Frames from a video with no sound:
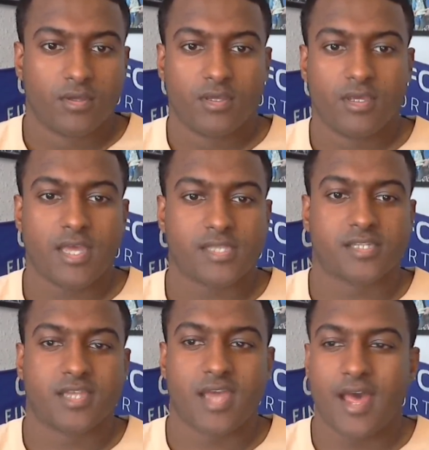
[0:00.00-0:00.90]

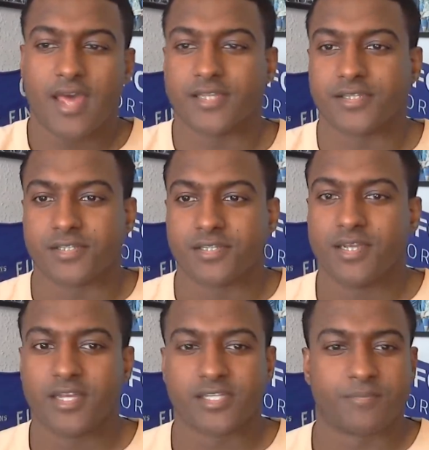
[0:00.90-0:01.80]
Yes, guys.
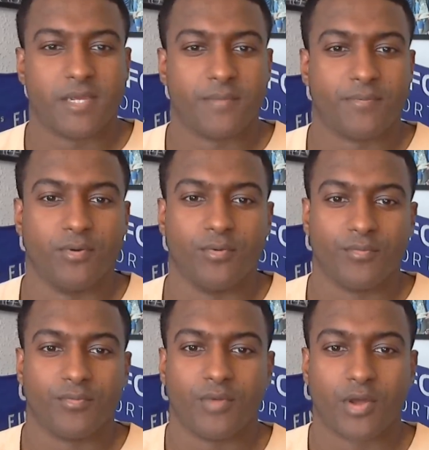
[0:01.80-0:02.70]
Yes, people.
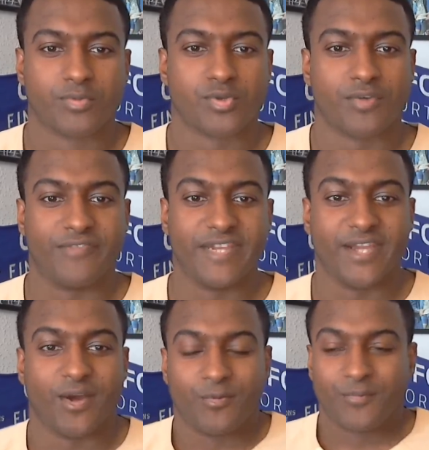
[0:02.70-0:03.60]
Welcome to a
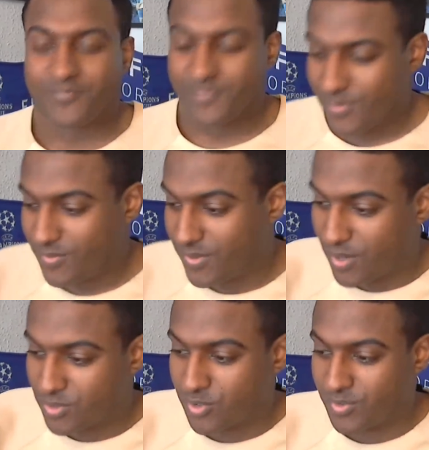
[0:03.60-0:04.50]
video. We
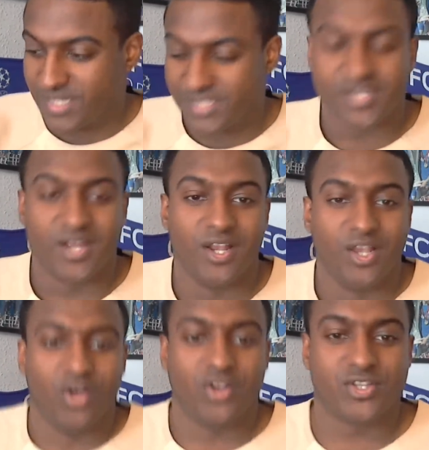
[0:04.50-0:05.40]
don't do these a
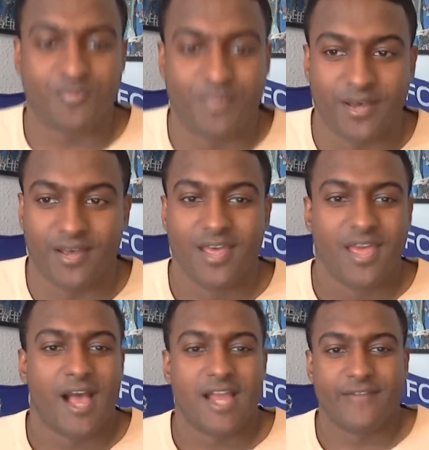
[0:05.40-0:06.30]
lot, but
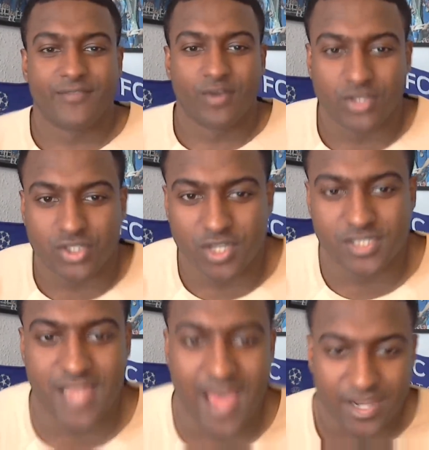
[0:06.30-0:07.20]
I never got the
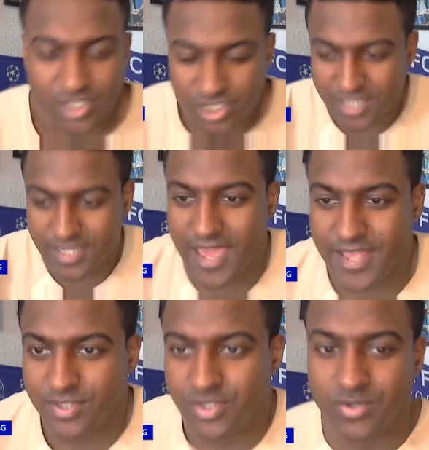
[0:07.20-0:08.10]
chance to actually get
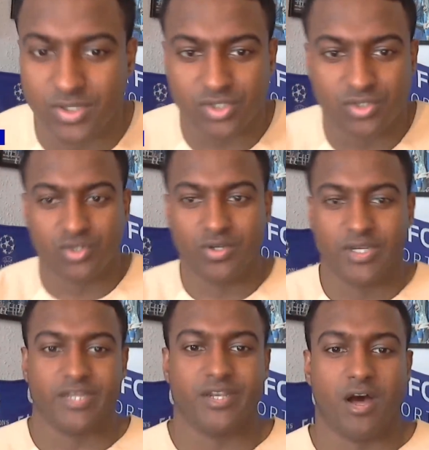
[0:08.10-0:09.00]
into this
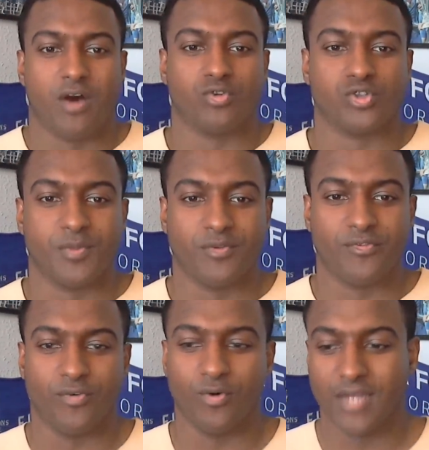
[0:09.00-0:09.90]
Julian Nagelsmann
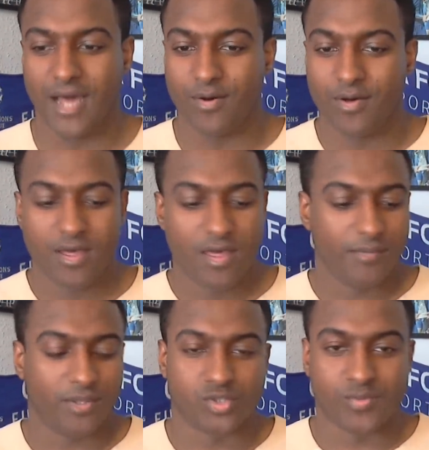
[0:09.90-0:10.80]
fallout
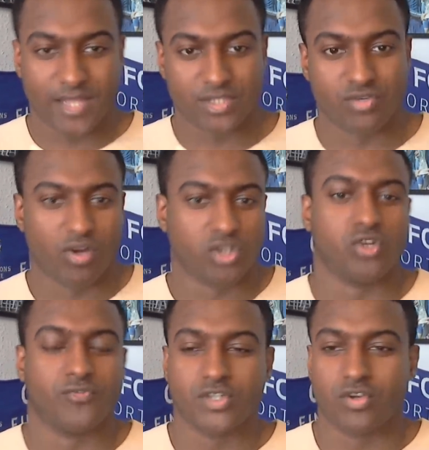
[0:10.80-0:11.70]
because we had to rush
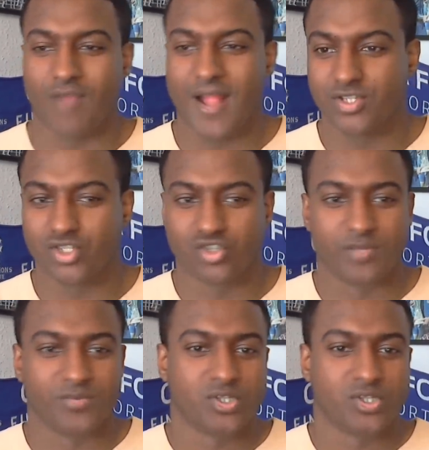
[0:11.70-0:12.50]
off to the rant stream.